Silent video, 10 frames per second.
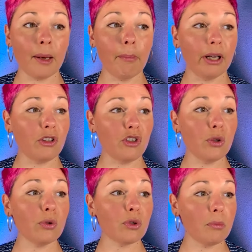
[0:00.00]
but
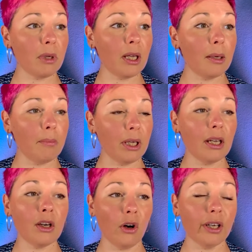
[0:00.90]
due to me
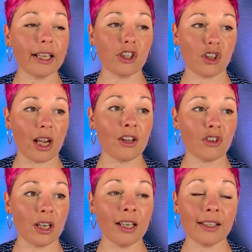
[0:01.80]
being on exchange
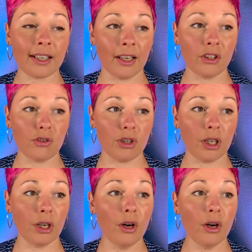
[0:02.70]
in his country